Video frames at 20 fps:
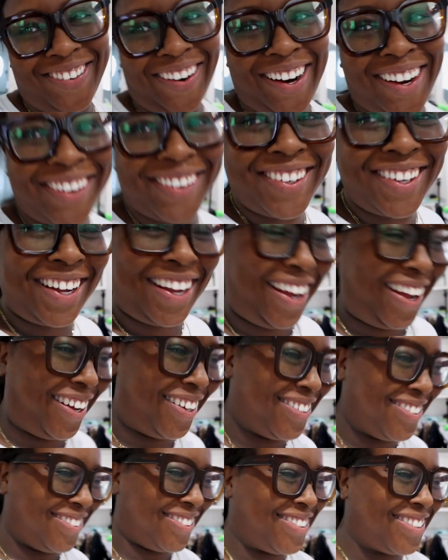right on the
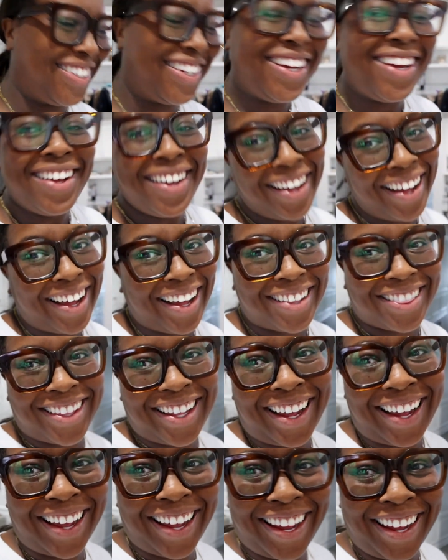couch after
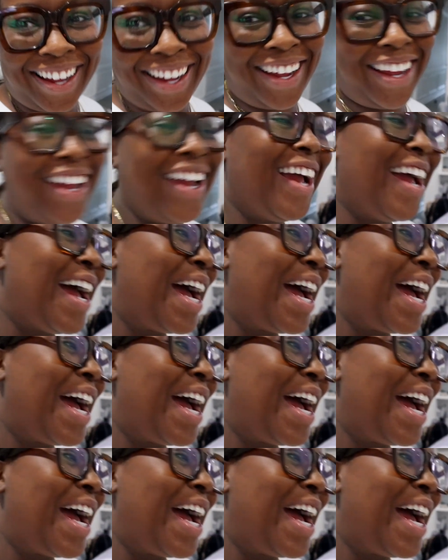I ate.